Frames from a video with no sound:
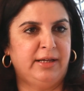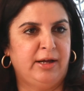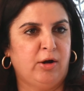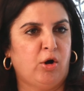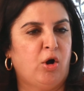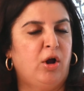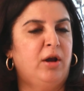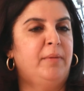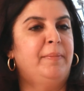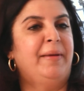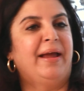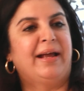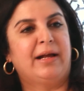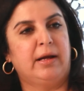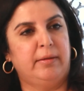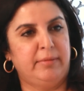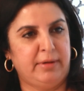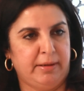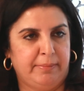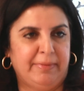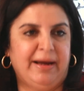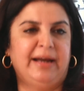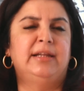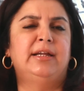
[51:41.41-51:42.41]
They all make up
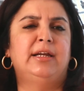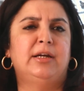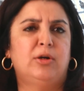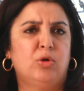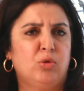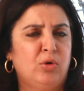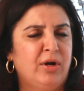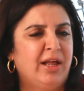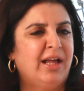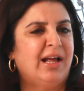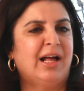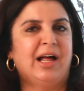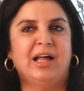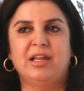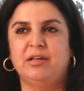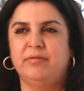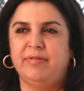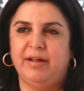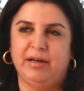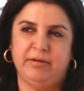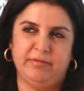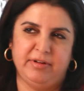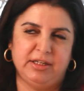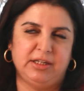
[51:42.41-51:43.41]
their minds, including
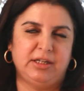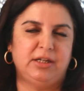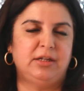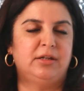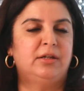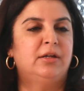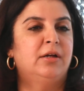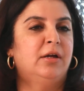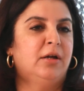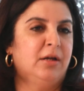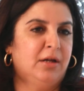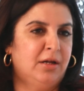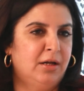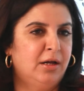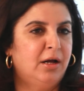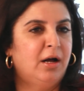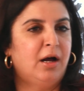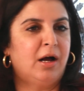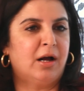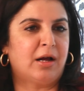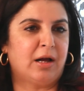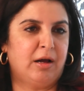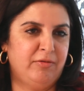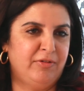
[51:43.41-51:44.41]
us when we see.
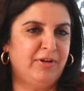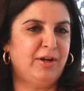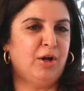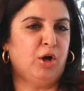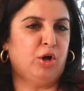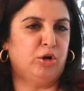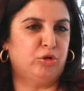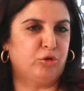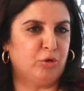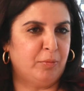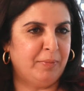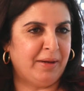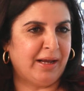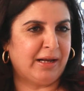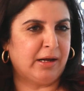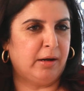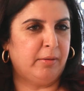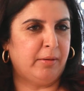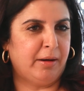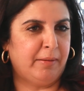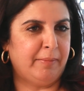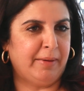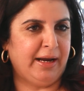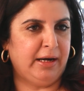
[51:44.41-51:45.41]
We also make
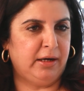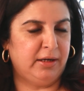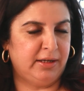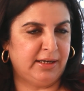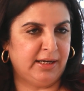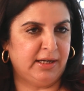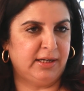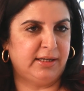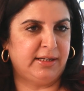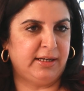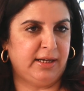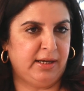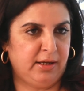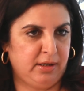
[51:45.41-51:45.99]
up our minds and say.